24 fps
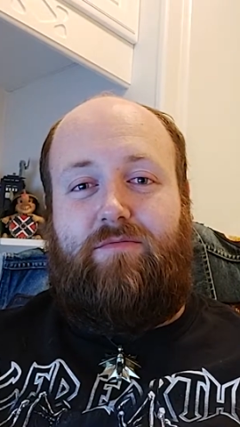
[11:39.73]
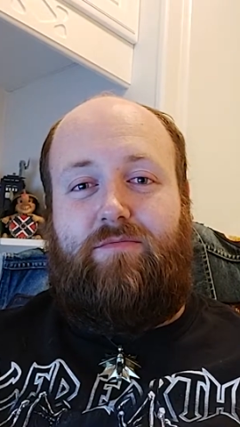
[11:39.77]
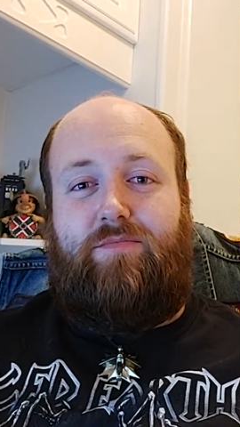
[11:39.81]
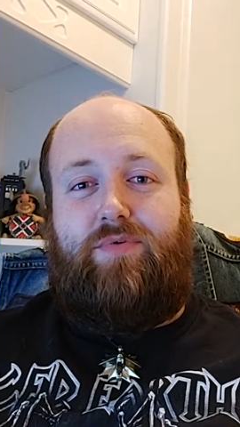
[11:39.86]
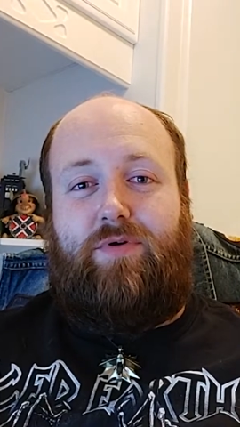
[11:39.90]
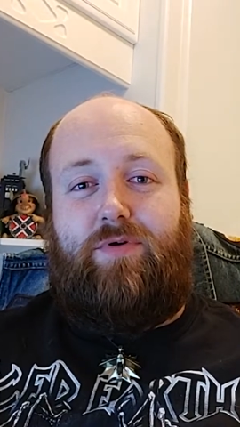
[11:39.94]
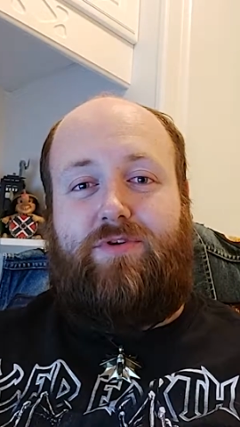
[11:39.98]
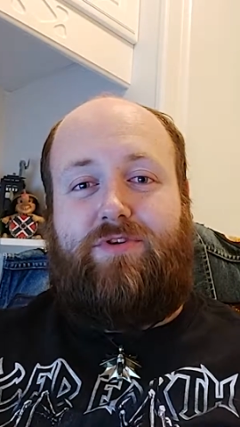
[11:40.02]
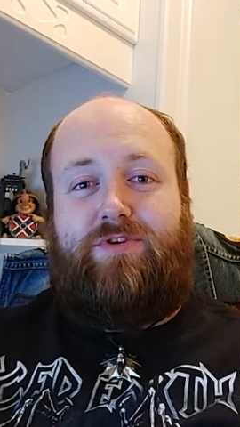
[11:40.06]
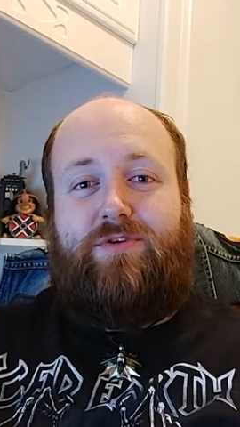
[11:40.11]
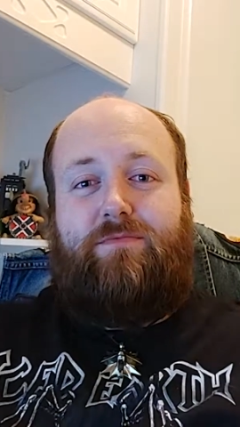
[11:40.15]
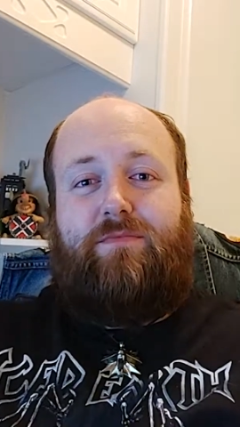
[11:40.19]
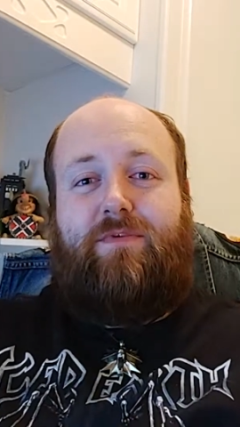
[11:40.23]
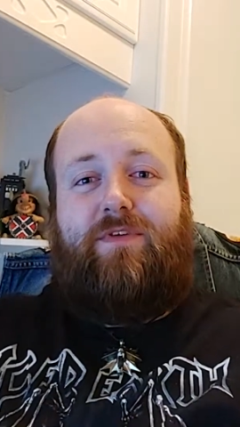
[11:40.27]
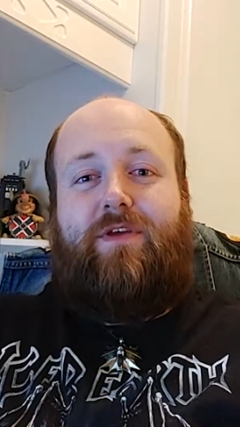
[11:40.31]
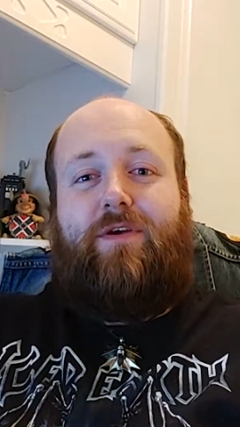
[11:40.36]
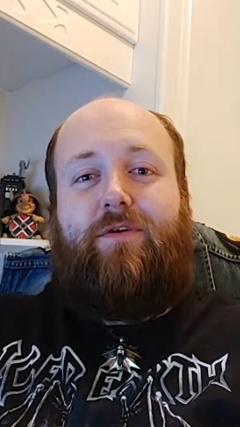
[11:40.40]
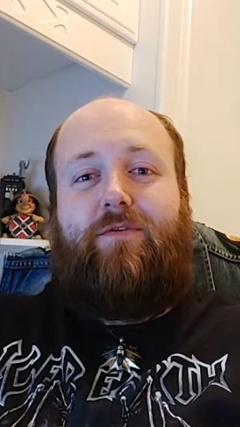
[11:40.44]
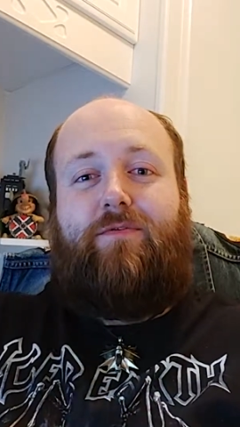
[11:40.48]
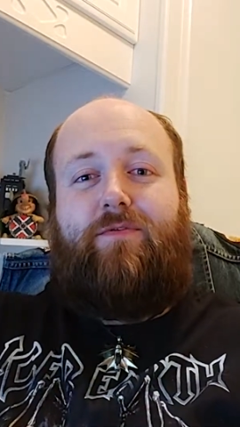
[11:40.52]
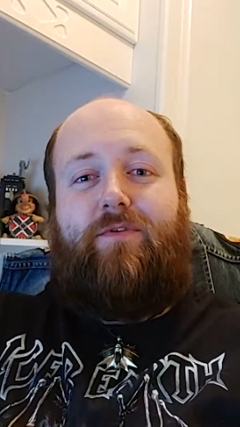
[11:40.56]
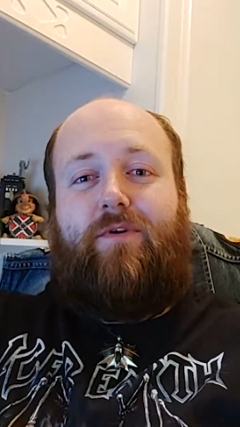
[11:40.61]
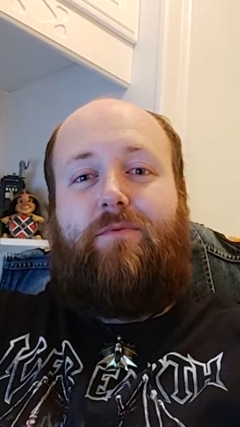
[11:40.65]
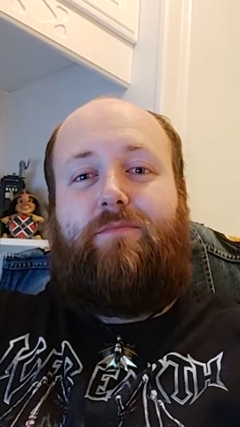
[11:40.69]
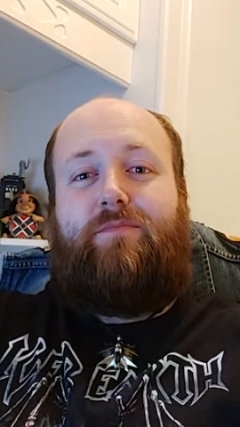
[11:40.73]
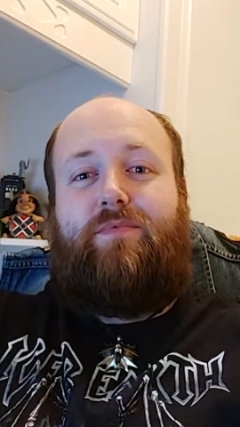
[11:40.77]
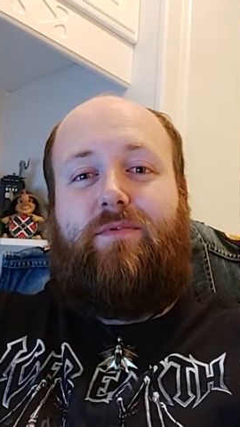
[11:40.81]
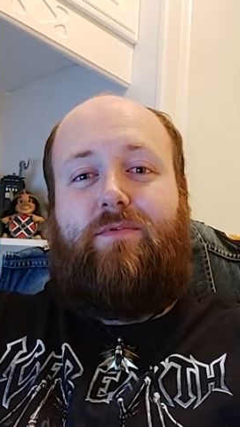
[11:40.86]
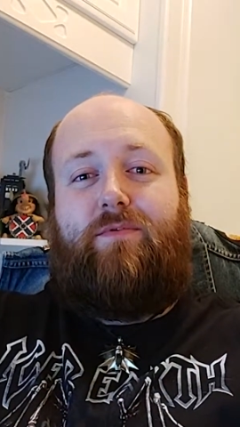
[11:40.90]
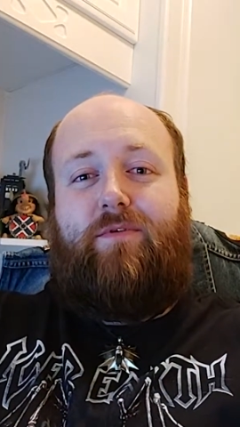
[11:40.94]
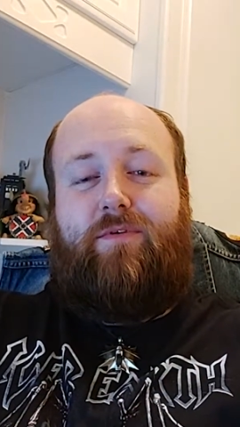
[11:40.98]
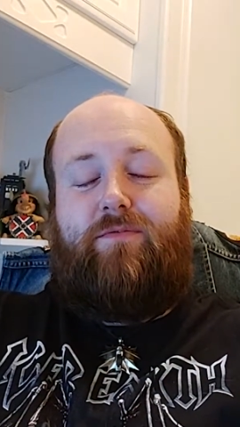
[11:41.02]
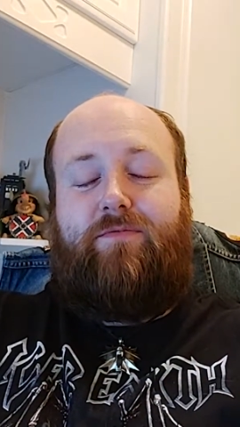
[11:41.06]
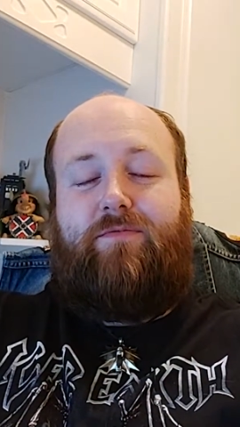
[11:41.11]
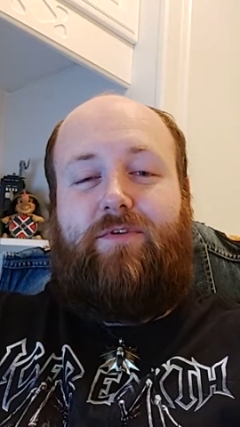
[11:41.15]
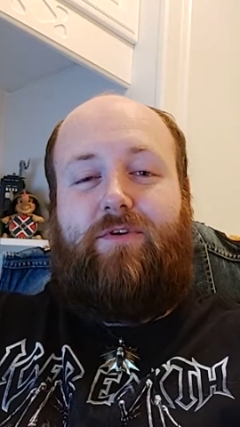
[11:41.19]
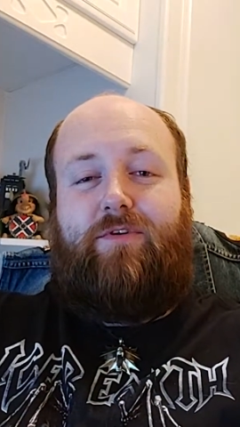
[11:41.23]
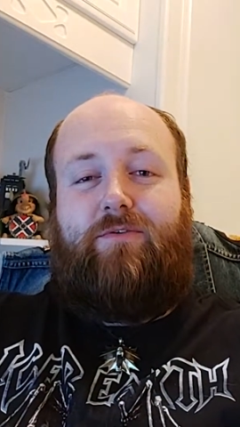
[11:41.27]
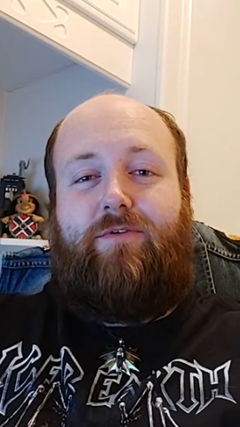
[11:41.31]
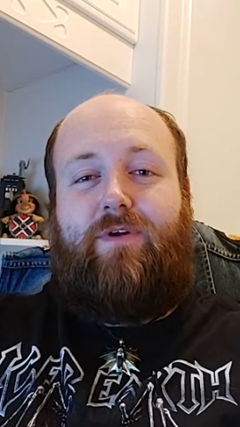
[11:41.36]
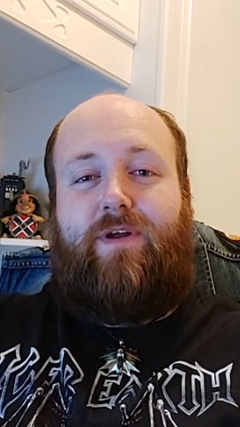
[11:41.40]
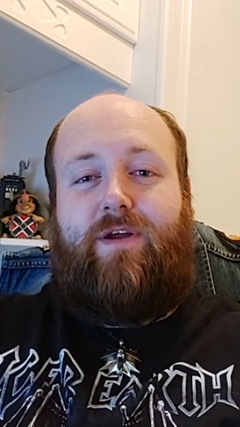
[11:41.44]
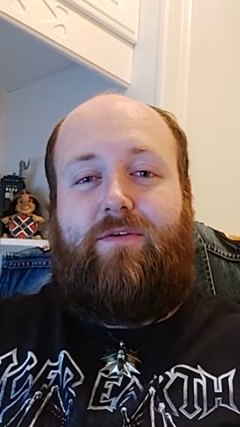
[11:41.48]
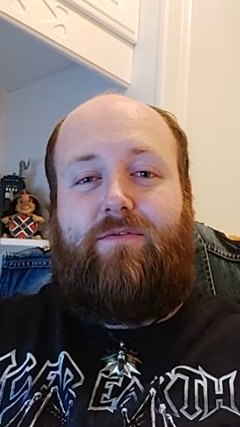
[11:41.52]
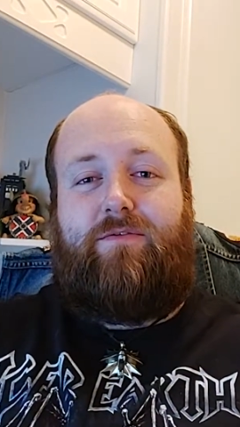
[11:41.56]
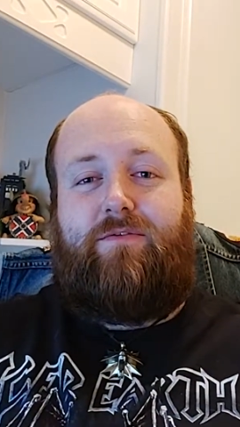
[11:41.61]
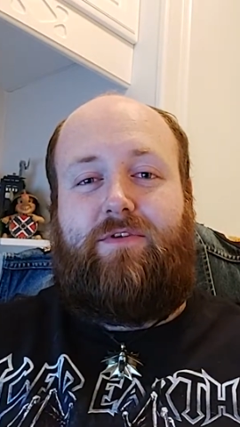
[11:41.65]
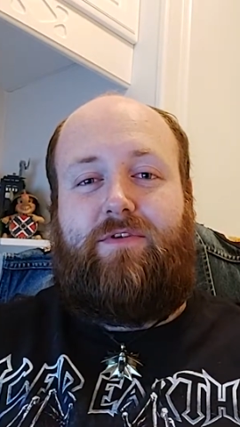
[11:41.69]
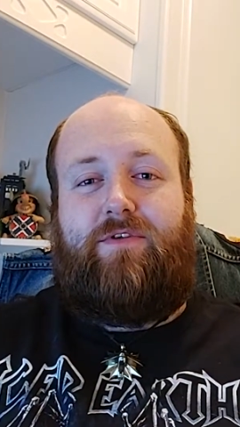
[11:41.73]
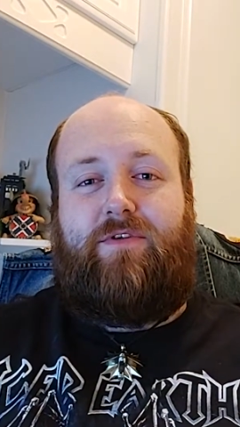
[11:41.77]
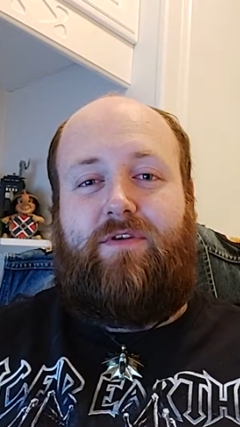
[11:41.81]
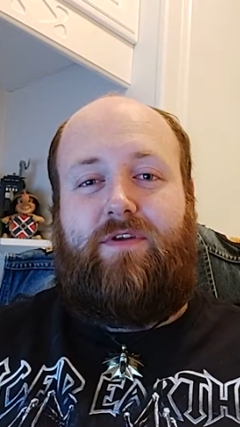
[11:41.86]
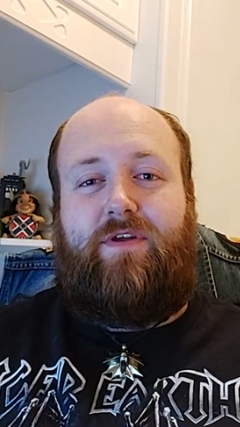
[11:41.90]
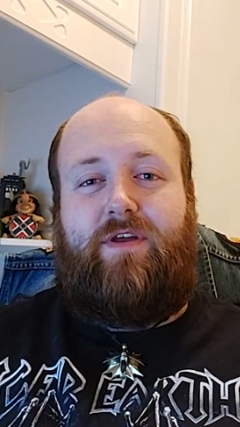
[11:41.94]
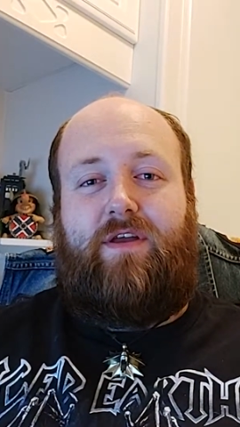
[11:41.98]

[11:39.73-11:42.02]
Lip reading: push himself up off the ground